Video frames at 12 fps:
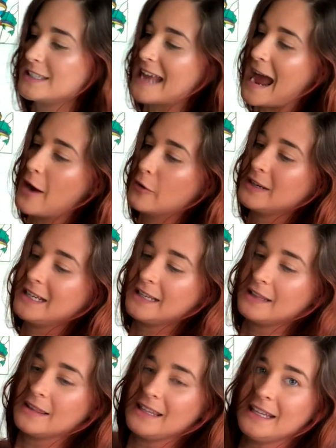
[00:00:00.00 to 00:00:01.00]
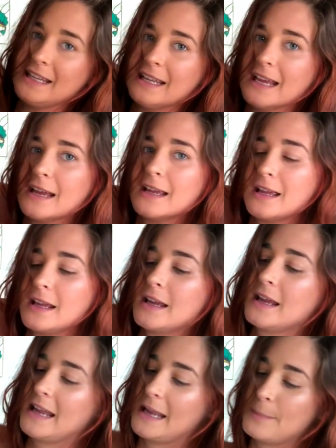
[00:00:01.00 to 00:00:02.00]
down in the
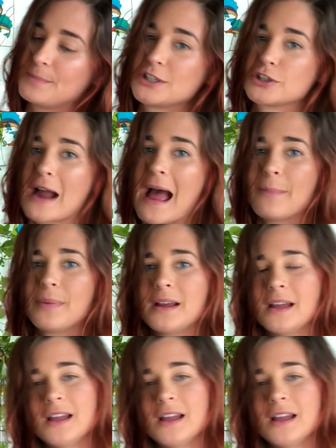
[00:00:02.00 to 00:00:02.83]
hip strap,